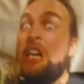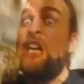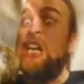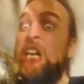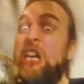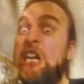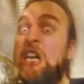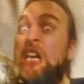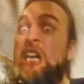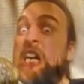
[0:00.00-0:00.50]

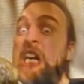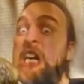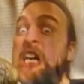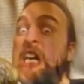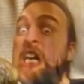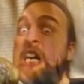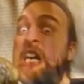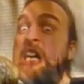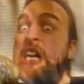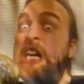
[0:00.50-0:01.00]

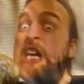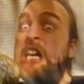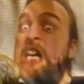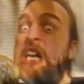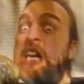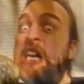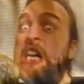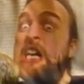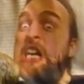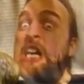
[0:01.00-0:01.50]

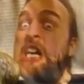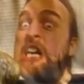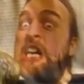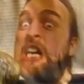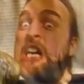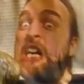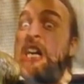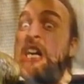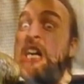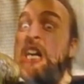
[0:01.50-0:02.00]

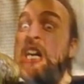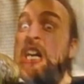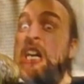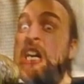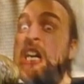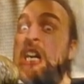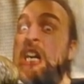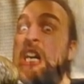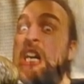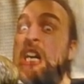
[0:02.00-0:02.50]

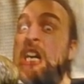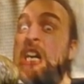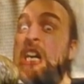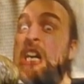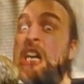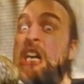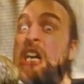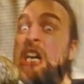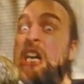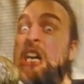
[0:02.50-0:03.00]

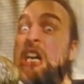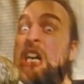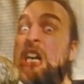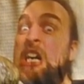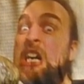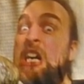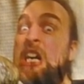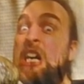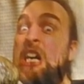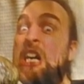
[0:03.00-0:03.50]

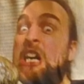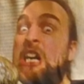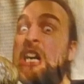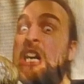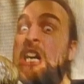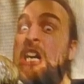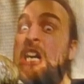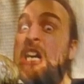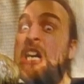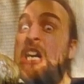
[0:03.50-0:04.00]

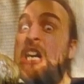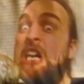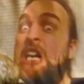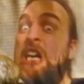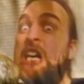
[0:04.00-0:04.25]
No one is speaking in this clip.